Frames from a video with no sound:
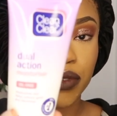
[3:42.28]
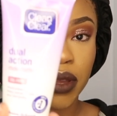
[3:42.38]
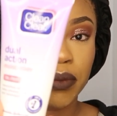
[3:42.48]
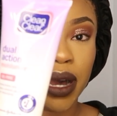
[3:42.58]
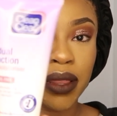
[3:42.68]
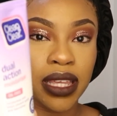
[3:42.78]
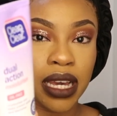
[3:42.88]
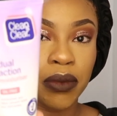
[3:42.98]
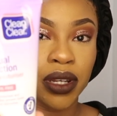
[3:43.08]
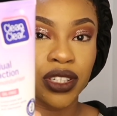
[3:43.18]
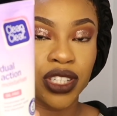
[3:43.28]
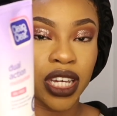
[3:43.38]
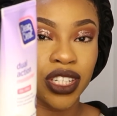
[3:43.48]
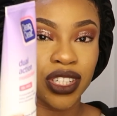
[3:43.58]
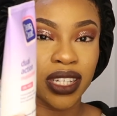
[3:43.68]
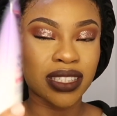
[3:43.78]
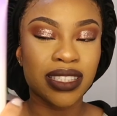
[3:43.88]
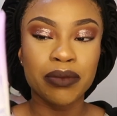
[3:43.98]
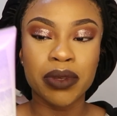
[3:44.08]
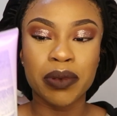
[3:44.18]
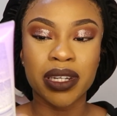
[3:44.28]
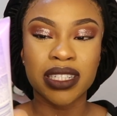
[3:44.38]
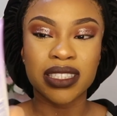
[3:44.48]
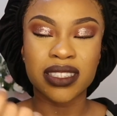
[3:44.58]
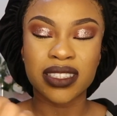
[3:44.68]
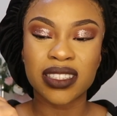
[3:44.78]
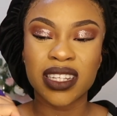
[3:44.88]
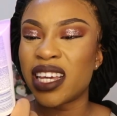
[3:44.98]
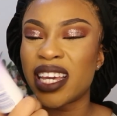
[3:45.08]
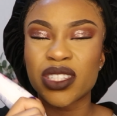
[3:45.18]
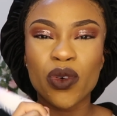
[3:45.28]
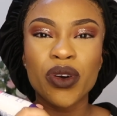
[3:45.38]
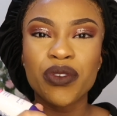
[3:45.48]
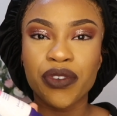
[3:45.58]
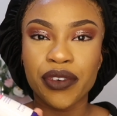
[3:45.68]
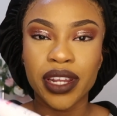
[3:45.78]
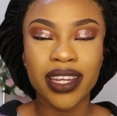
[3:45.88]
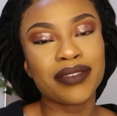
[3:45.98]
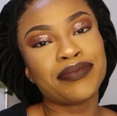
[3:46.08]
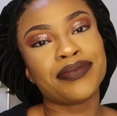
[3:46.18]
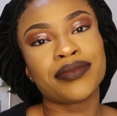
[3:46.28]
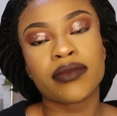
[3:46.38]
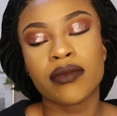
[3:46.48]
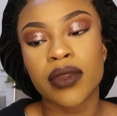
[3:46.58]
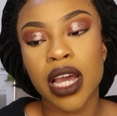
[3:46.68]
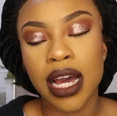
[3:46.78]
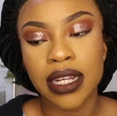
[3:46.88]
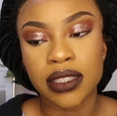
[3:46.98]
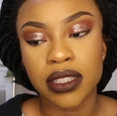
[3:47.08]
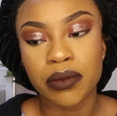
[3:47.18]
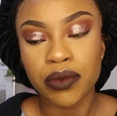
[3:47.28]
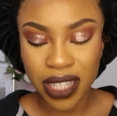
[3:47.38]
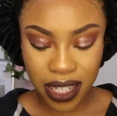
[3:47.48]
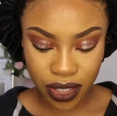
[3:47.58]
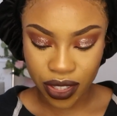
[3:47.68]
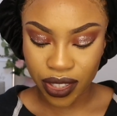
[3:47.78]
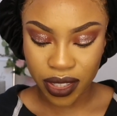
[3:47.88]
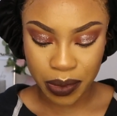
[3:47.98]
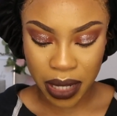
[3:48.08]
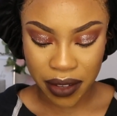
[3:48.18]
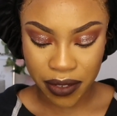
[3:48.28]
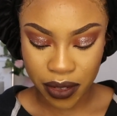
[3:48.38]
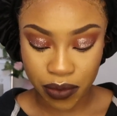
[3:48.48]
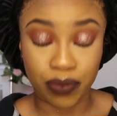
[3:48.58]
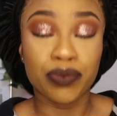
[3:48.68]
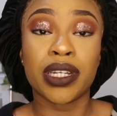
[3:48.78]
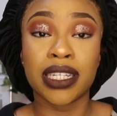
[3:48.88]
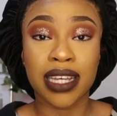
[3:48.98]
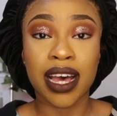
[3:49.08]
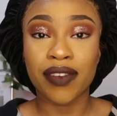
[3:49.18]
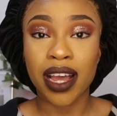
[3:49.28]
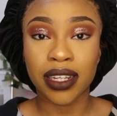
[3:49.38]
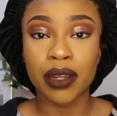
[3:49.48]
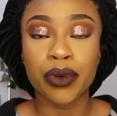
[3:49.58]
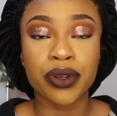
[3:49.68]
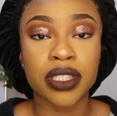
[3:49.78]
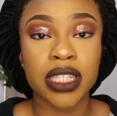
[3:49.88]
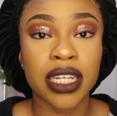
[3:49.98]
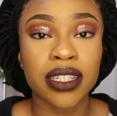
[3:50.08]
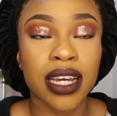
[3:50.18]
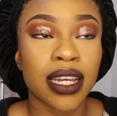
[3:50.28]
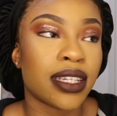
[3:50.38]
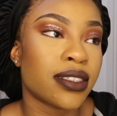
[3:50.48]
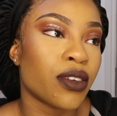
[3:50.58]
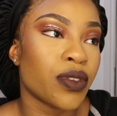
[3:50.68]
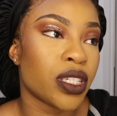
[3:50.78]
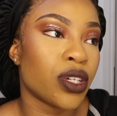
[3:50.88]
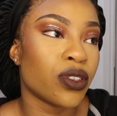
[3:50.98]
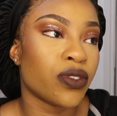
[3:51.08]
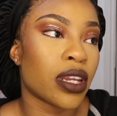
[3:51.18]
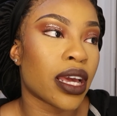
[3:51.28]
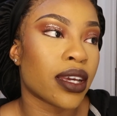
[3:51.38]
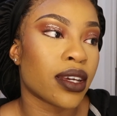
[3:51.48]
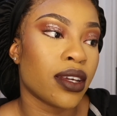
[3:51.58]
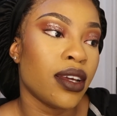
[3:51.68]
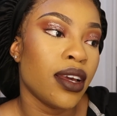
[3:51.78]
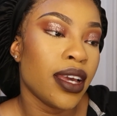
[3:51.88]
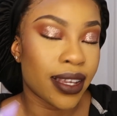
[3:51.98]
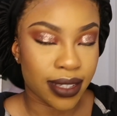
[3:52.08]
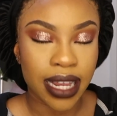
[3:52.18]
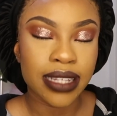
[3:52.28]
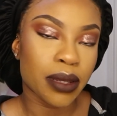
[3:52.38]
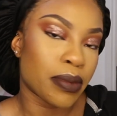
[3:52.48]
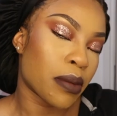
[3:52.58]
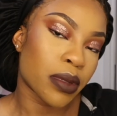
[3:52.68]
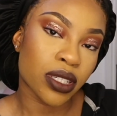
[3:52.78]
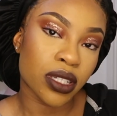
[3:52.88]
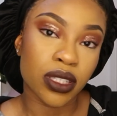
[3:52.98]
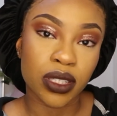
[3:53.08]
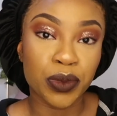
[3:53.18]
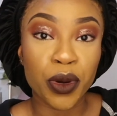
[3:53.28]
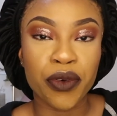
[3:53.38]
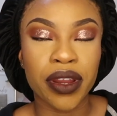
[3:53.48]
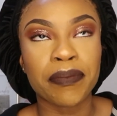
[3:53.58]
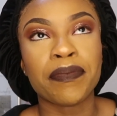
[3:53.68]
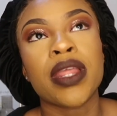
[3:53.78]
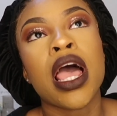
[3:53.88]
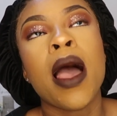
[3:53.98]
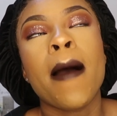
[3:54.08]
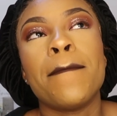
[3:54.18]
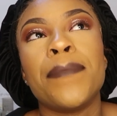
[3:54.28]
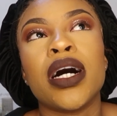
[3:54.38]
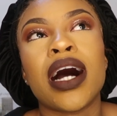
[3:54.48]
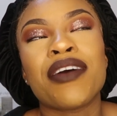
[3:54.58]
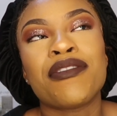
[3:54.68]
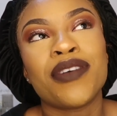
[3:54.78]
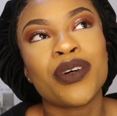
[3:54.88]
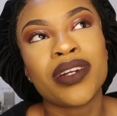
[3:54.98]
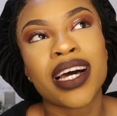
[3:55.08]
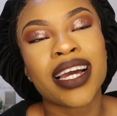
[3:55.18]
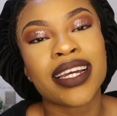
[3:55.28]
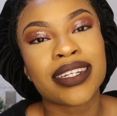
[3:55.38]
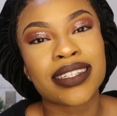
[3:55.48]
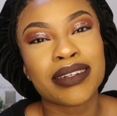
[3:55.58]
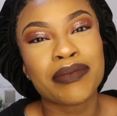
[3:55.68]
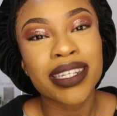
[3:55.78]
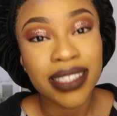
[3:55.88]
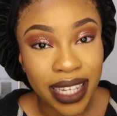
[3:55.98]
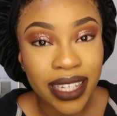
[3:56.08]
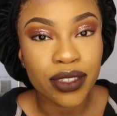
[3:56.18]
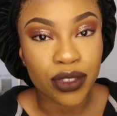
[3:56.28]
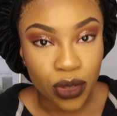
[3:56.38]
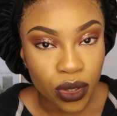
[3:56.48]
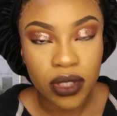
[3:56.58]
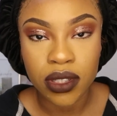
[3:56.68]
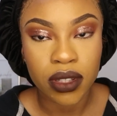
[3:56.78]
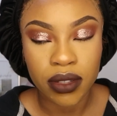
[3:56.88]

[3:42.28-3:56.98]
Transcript: cream, but I think I'm going to change it simply because it's oil free. And that's good, but I feel, because I have acne prone skin, and it's obviously good for like, it's an anti-blemish and spot cream, but I feel like my skin is not